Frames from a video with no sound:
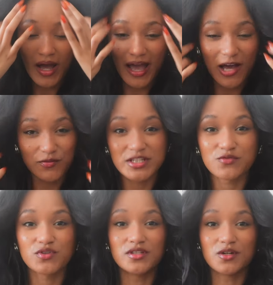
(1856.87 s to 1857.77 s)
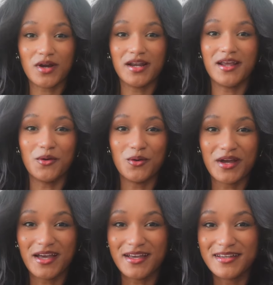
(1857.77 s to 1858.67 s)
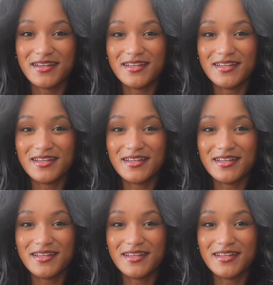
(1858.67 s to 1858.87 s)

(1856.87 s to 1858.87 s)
I have a different look right now, okay?